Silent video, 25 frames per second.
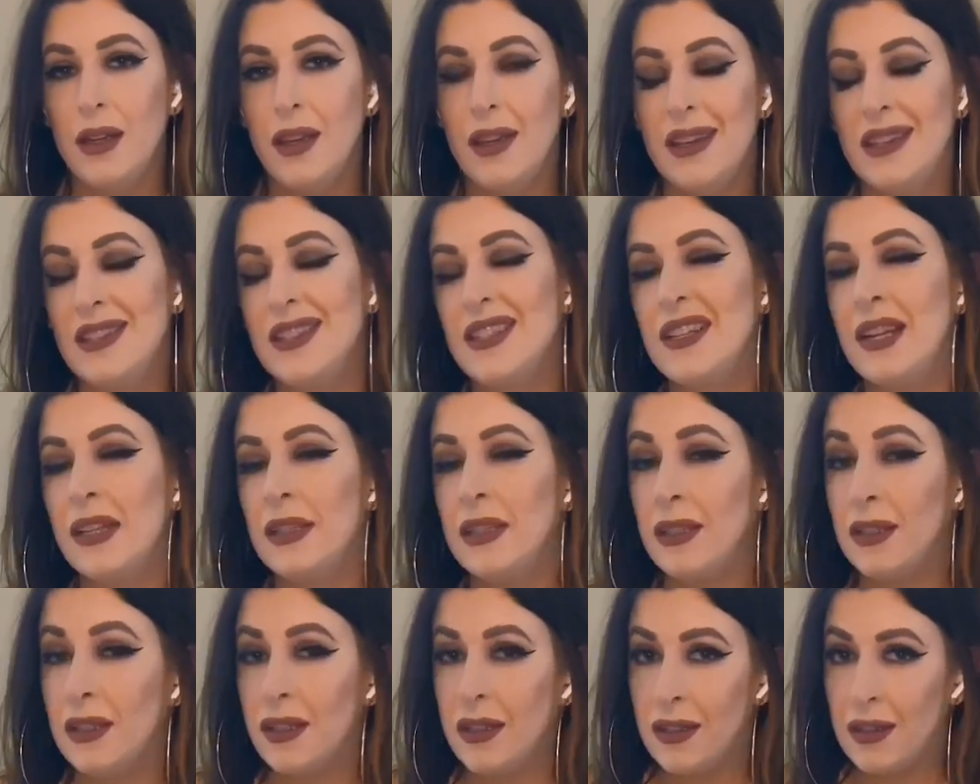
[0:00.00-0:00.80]
It's not
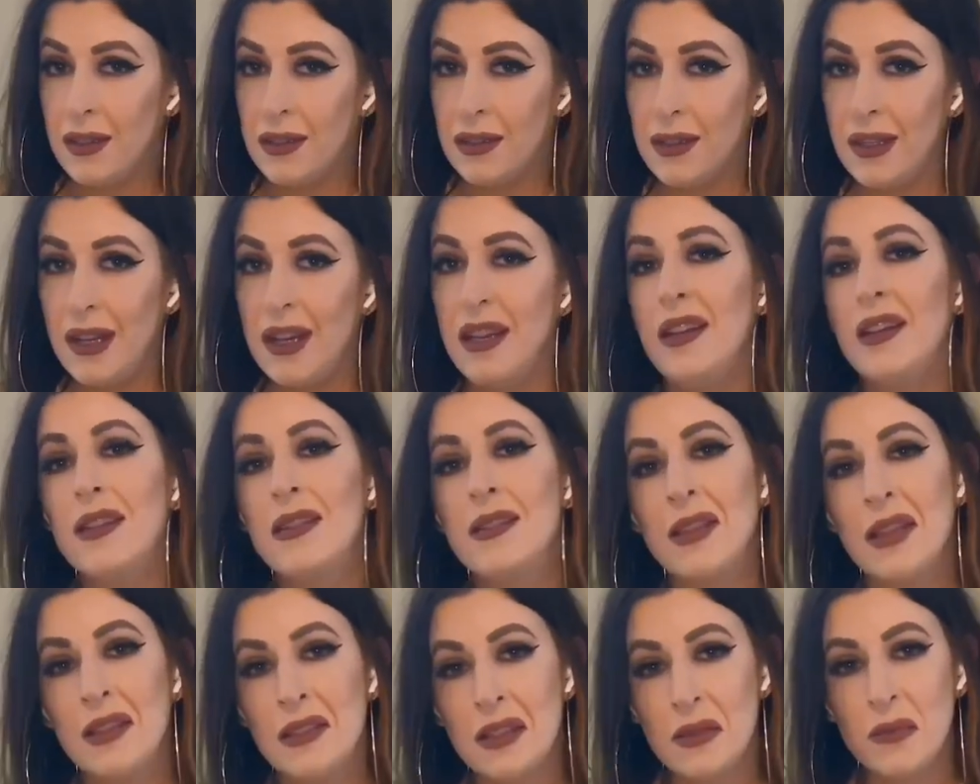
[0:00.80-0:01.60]
that they're
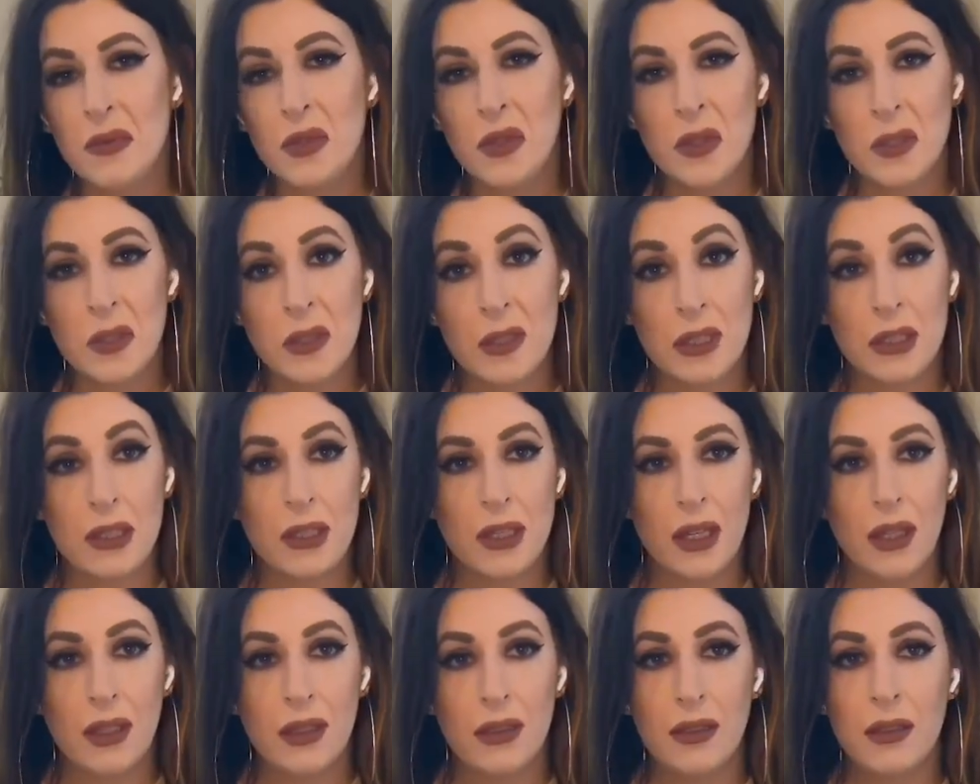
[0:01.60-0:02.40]
inaccessible, it's just
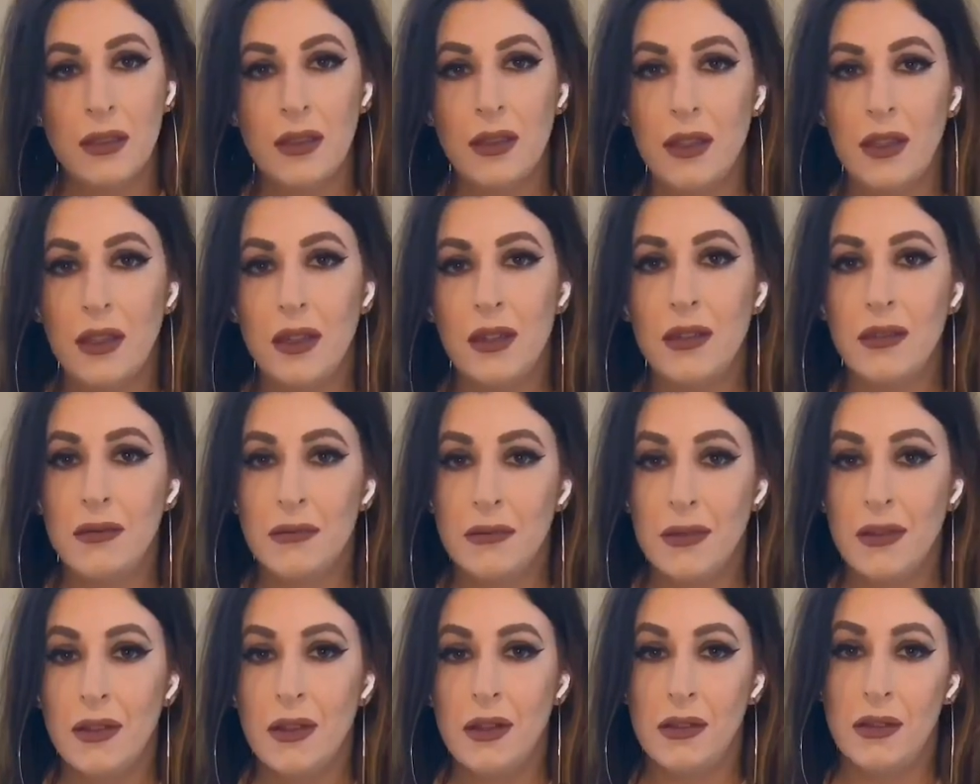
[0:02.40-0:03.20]
that they're
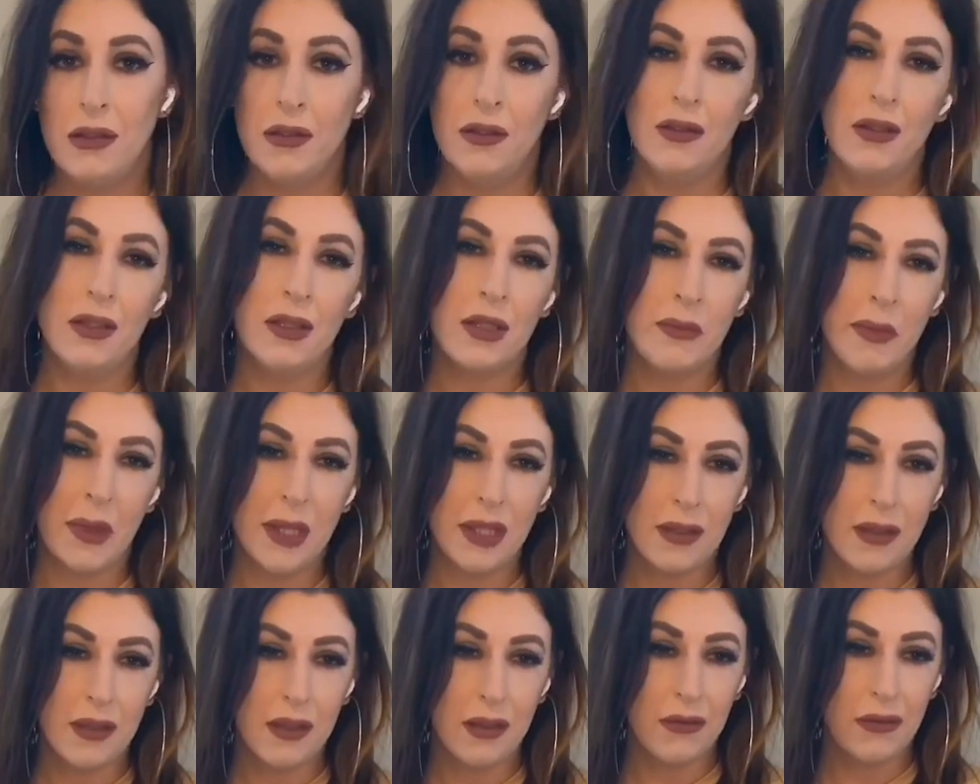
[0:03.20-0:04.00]
a little
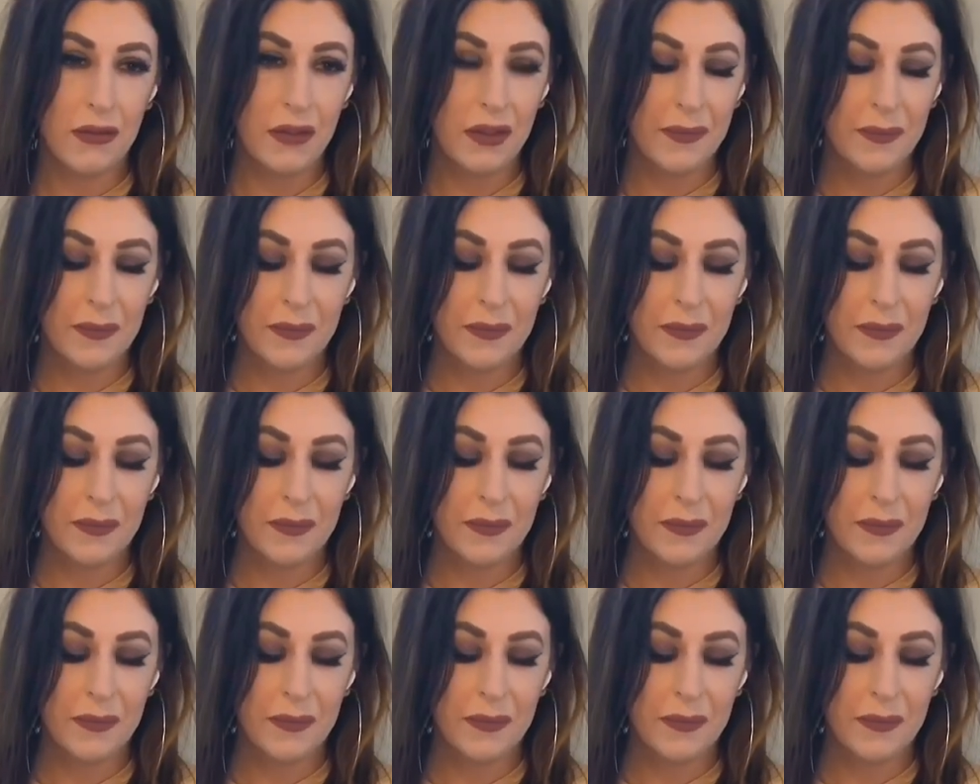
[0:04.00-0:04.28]
expensive.